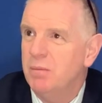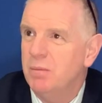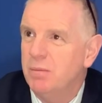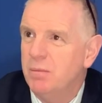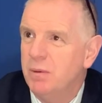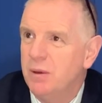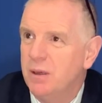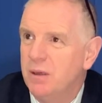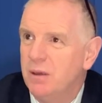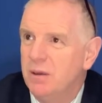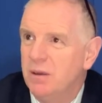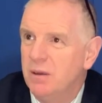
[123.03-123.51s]

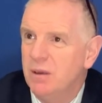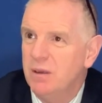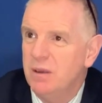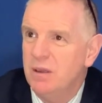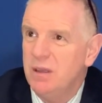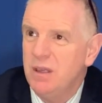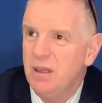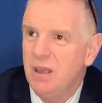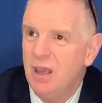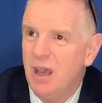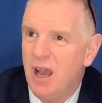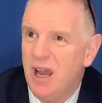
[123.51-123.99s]
but
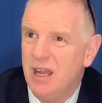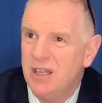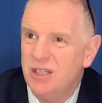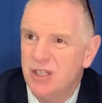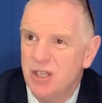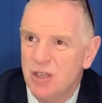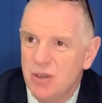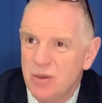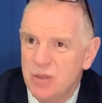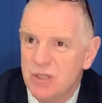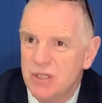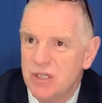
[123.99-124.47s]
I
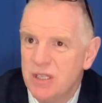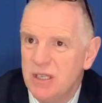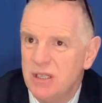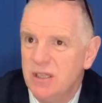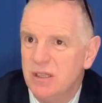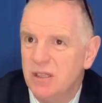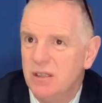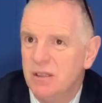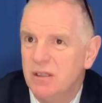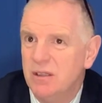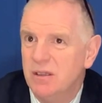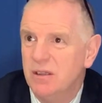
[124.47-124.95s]
do see
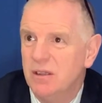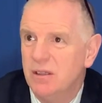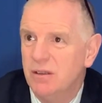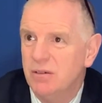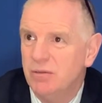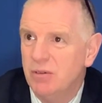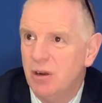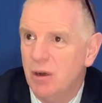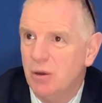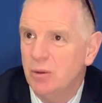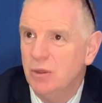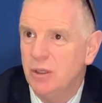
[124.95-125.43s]
that the
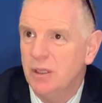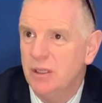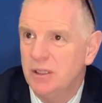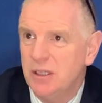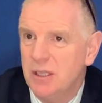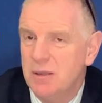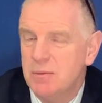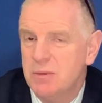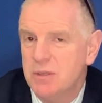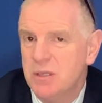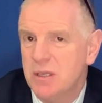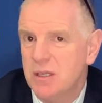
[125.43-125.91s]
role that
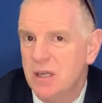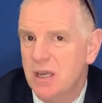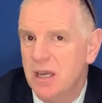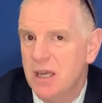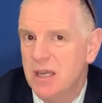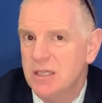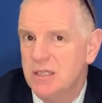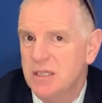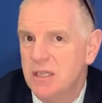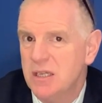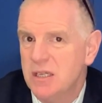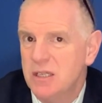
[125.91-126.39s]
Lipson
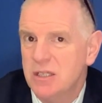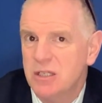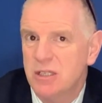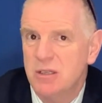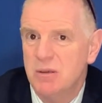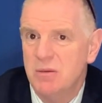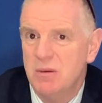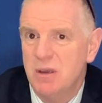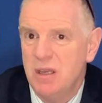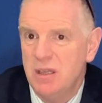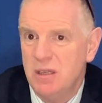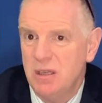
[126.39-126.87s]
has in
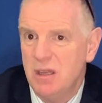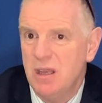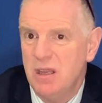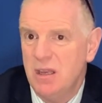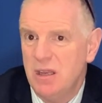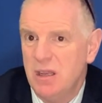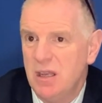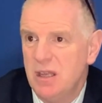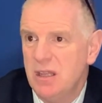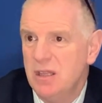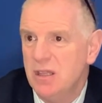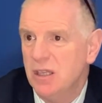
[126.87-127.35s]

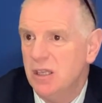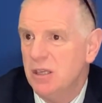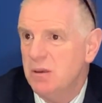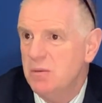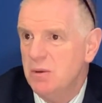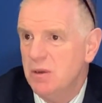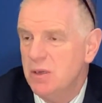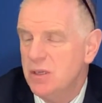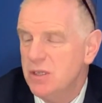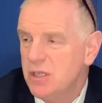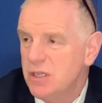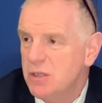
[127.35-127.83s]
the
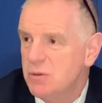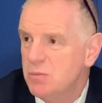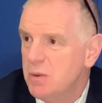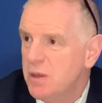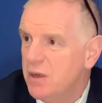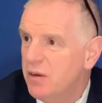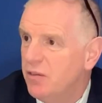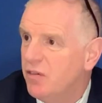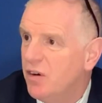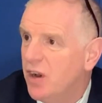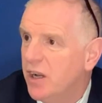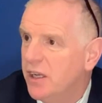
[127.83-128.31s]
community has been
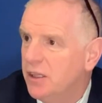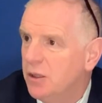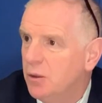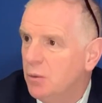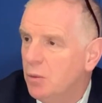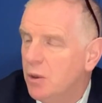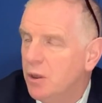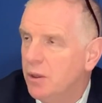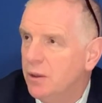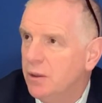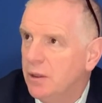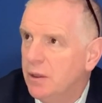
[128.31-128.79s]
a vital
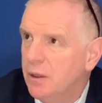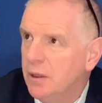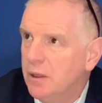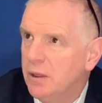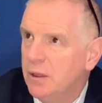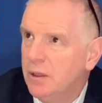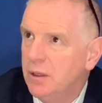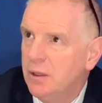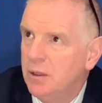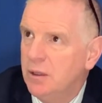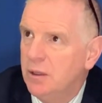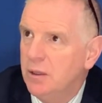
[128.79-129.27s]

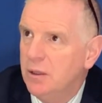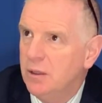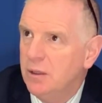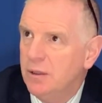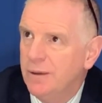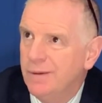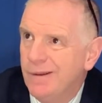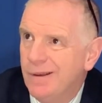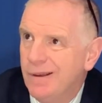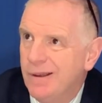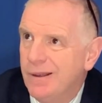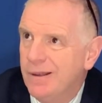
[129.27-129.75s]

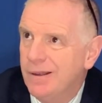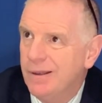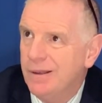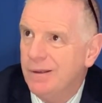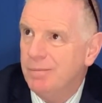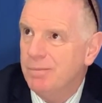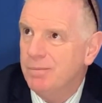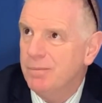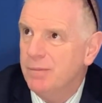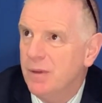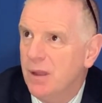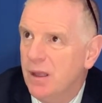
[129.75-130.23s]

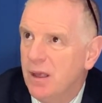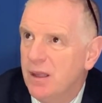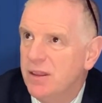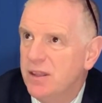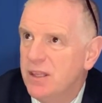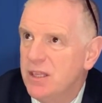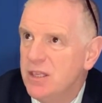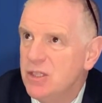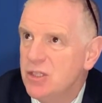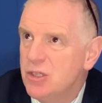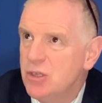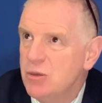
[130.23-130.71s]
one. I
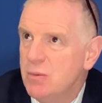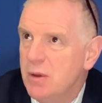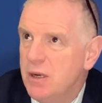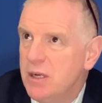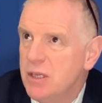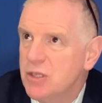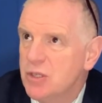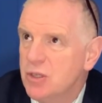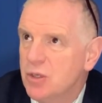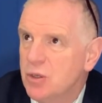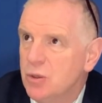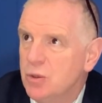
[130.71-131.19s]
think too many
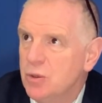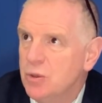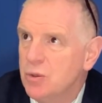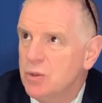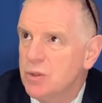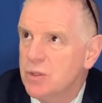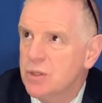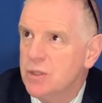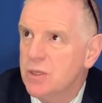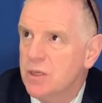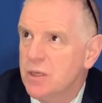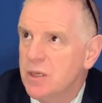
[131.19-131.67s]

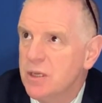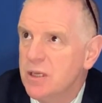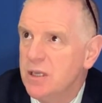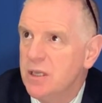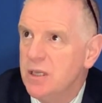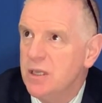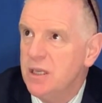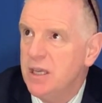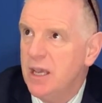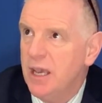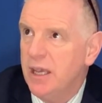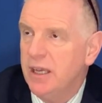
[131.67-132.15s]
schools
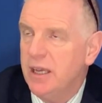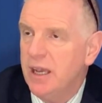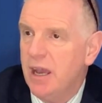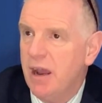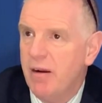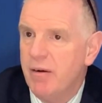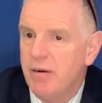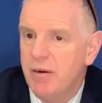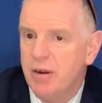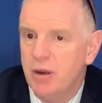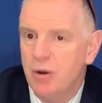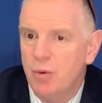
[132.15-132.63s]
get
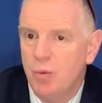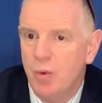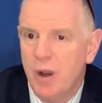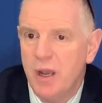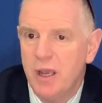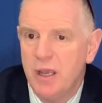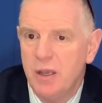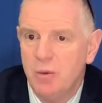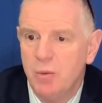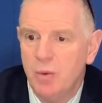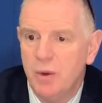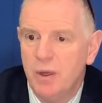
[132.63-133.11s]
carried
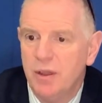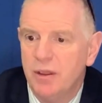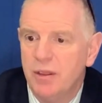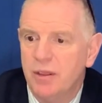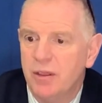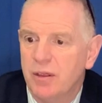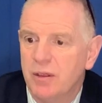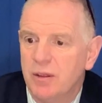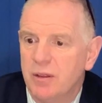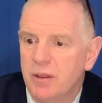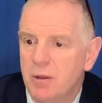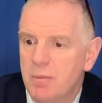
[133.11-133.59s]
away with
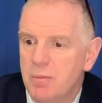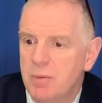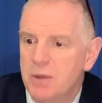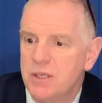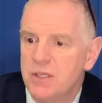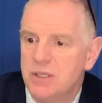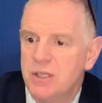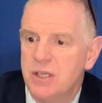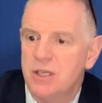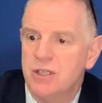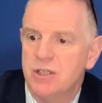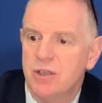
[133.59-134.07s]
the
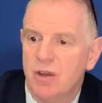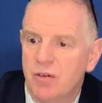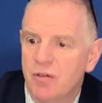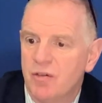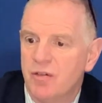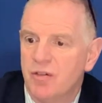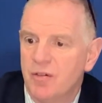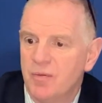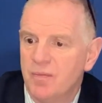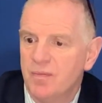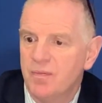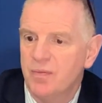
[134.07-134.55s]
business
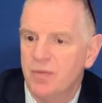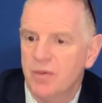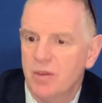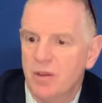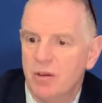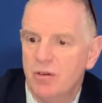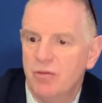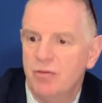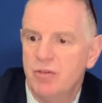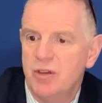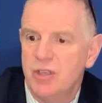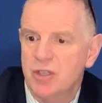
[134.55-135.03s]
of
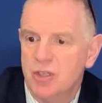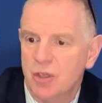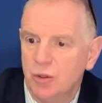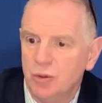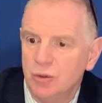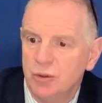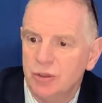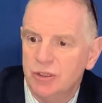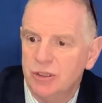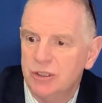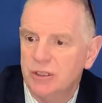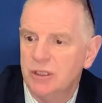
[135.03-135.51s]

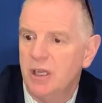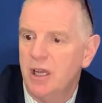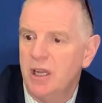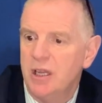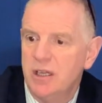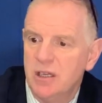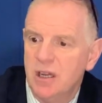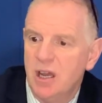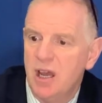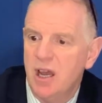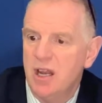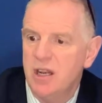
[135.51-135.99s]
results,
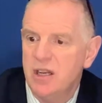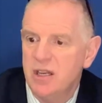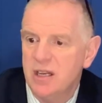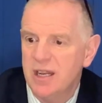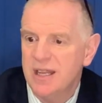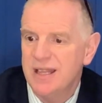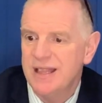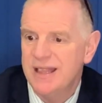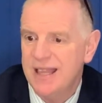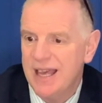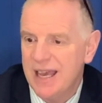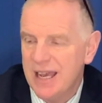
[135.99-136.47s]
and
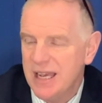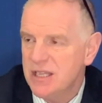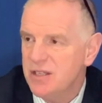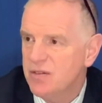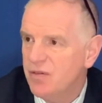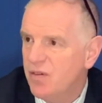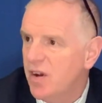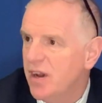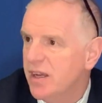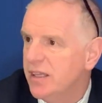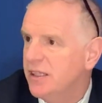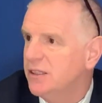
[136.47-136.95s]
that is
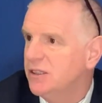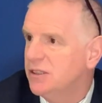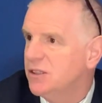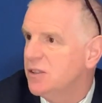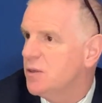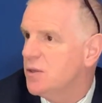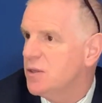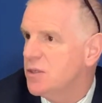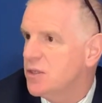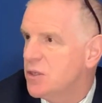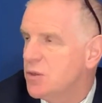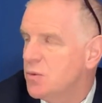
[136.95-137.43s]
vital
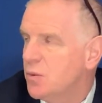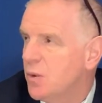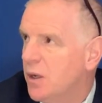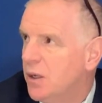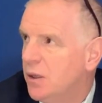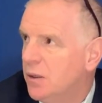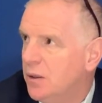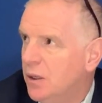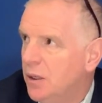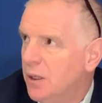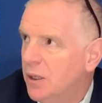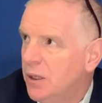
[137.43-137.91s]
to us as well,